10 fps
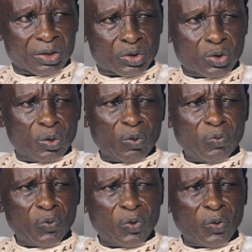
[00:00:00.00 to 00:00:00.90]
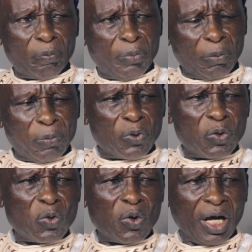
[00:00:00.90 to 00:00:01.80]
So for people
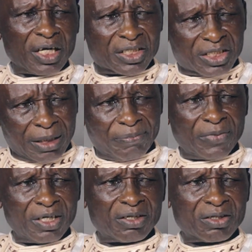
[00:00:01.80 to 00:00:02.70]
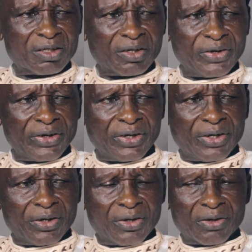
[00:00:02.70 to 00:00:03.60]
who accepted
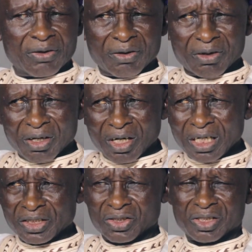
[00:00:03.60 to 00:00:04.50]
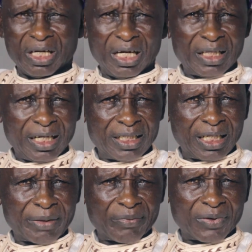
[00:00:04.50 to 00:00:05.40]
Christ at that
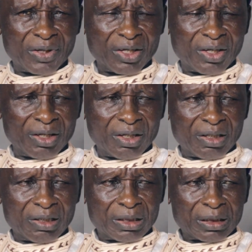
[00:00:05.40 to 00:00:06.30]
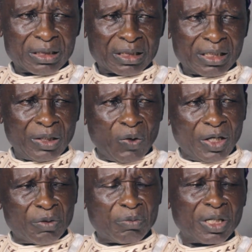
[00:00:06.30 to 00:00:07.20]
time, the
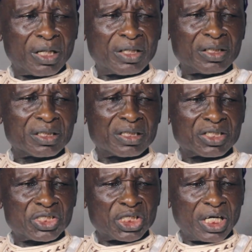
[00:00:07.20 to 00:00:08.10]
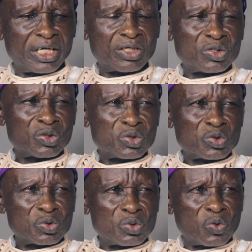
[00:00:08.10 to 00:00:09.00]
white man trying
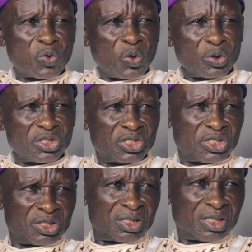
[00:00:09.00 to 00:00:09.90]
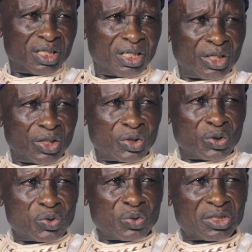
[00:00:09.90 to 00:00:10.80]
to coach,
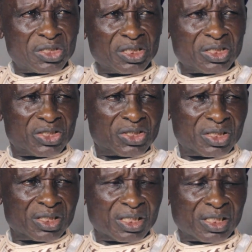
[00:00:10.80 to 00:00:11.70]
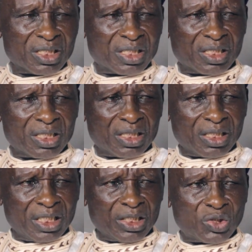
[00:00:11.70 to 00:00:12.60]
to teach,
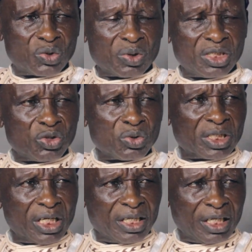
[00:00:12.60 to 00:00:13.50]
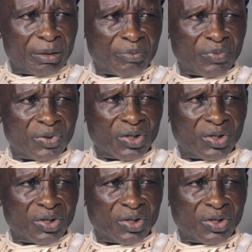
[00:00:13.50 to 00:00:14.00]
and to educate them.